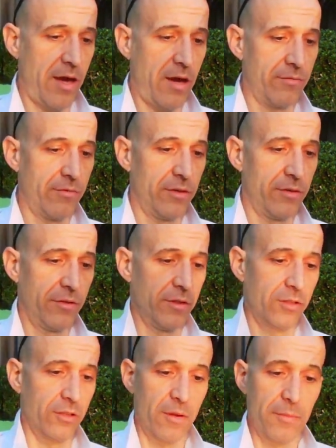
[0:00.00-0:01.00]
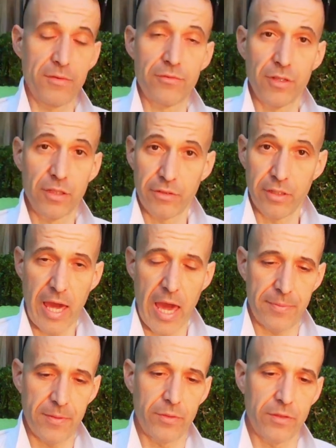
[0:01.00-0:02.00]
really, really good. I've been really
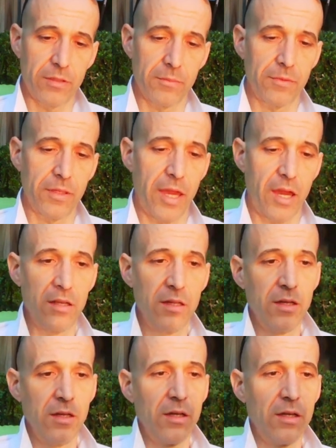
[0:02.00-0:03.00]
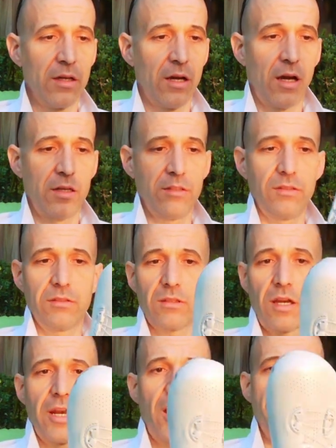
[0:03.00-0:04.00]
happy with them. Now, I
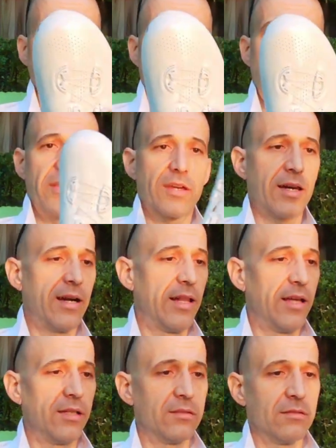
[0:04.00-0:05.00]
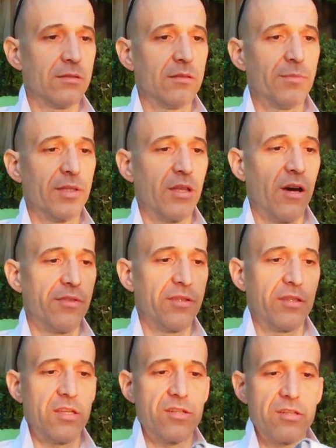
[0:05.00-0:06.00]
don't know if you like the colour, but I think
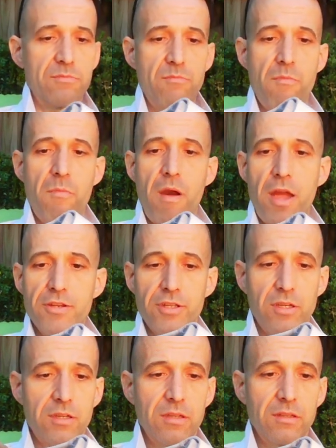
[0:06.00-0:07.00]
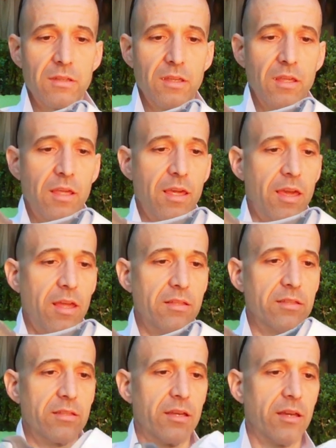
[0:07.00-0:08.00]
they're just magic.
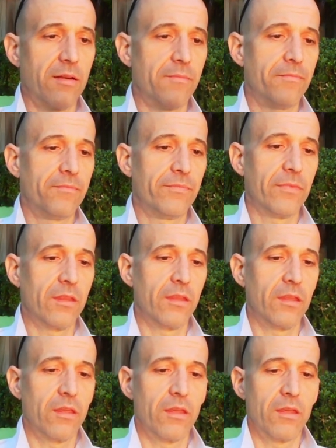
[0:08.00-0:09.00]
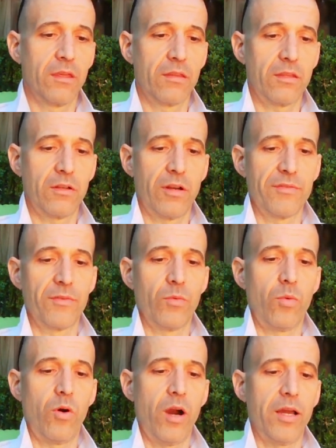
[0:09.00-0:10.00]
And they're not even
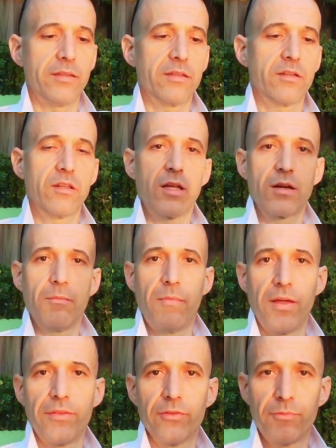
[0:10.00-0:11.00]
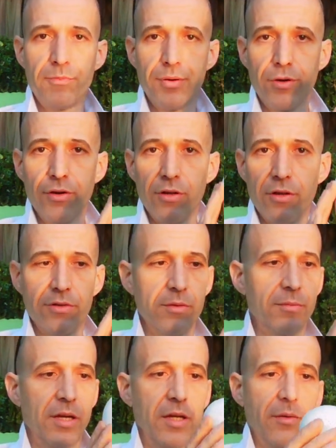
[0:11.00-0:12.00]
white. They've got like a mother of pearl on
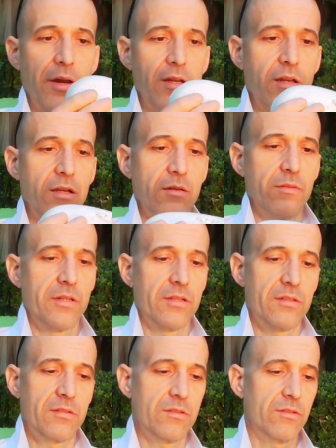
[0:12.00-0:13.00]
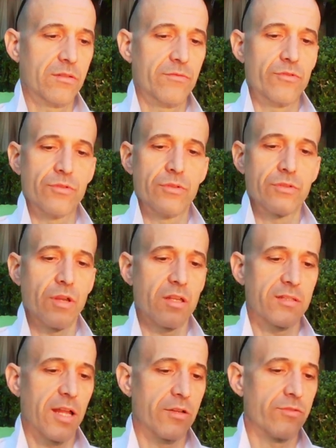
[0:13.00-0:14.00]
them. Anyway, I don't want to sort of drool. I'll
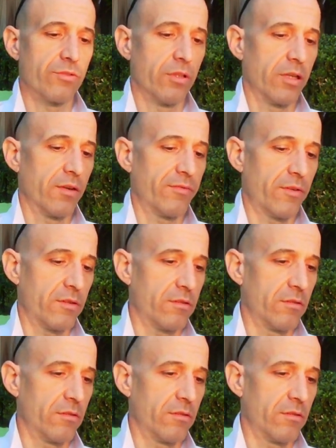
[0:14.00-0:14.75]
start drooling if I